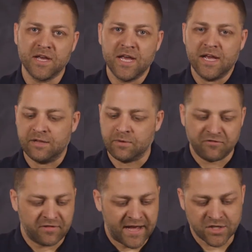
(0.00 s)
And then we
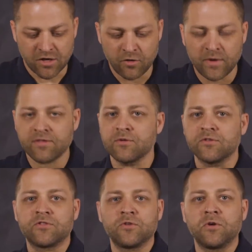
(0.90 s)
flash all the way through
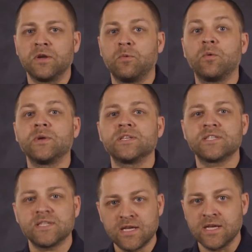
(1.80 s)
his story, and what we
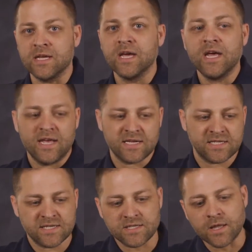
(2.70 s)
see is
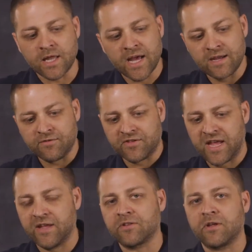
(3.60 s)
his life
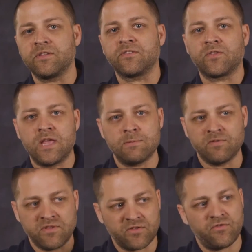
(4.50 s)
takes on this theme
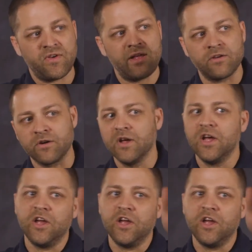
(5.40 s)
of this feather